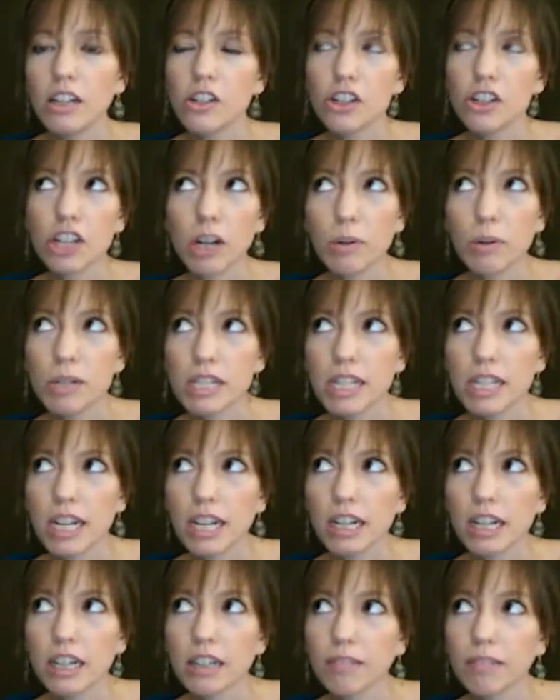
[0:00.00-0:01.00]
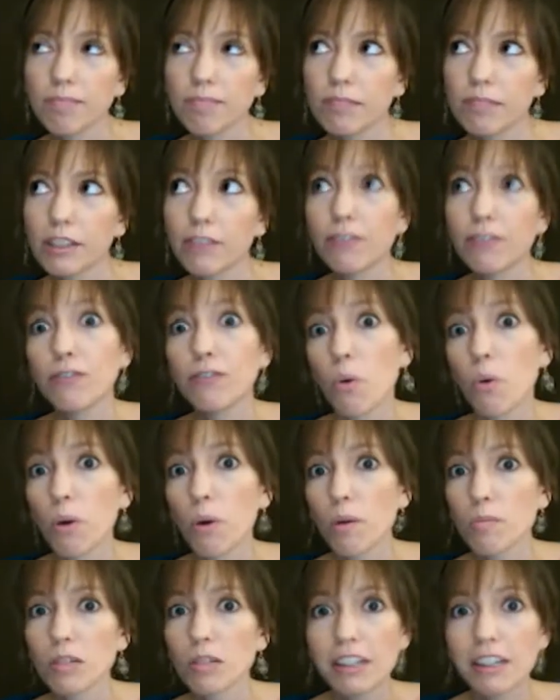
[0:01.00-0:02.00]
Shall we say,
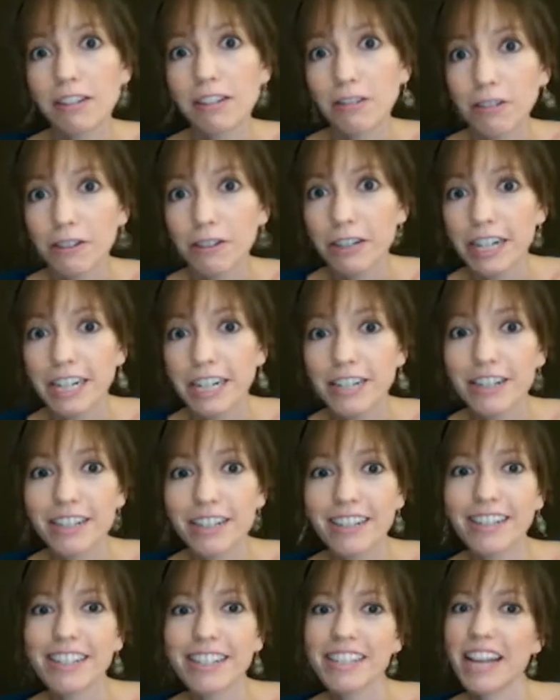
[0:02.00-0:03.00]
deformed little creations